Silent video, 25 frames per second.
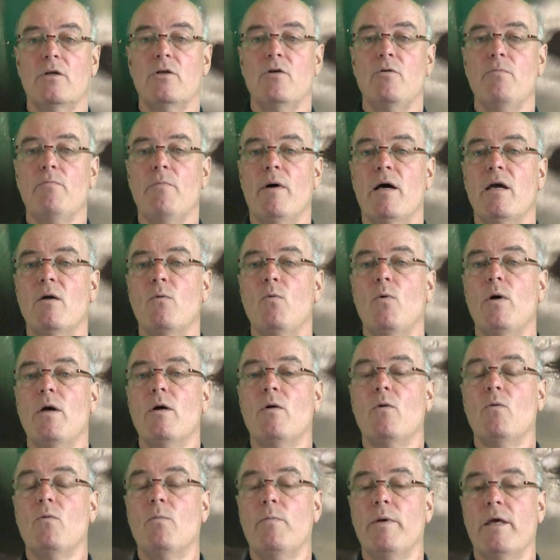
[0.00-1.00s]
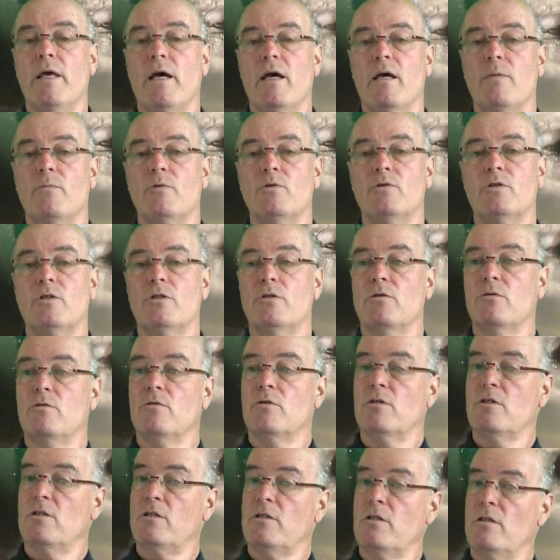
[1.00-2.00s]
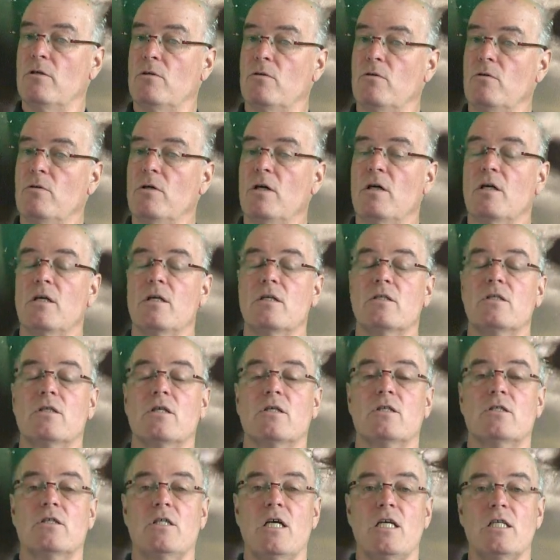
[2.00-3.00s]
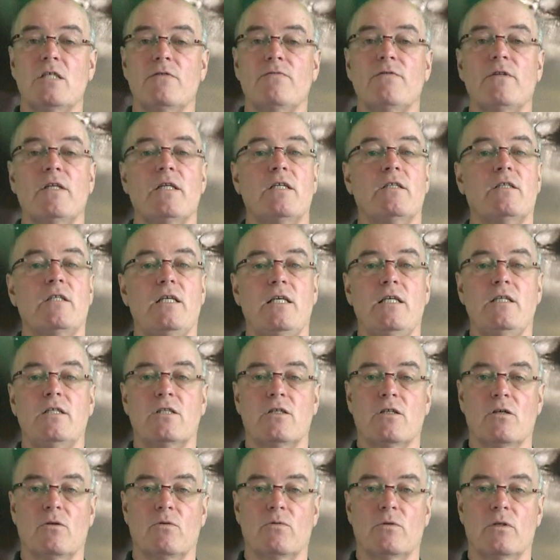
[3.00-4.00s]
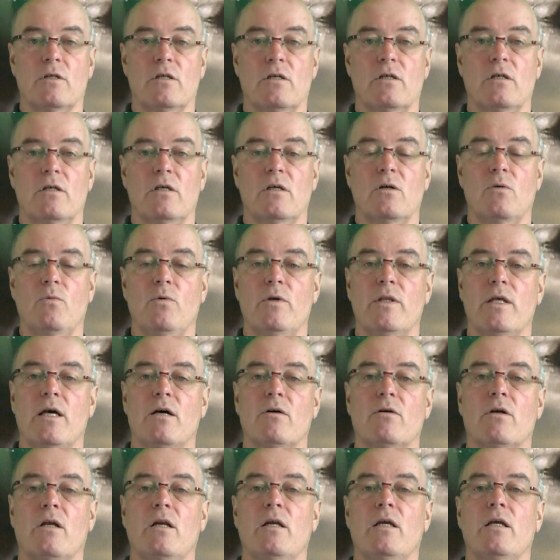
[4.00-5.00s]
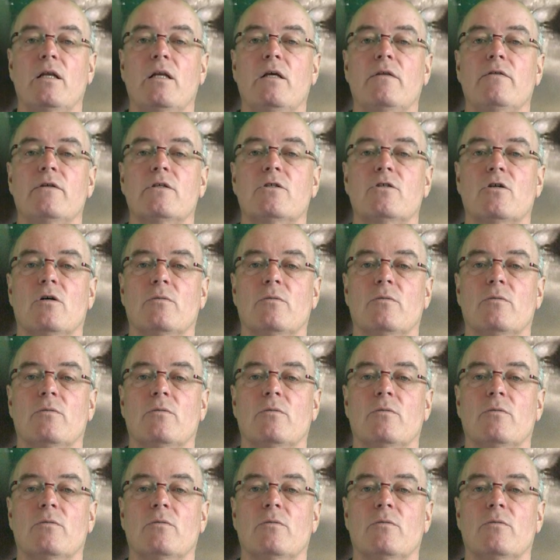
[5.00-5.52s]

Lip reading: you may well be able to still successfully desolder without cleaning the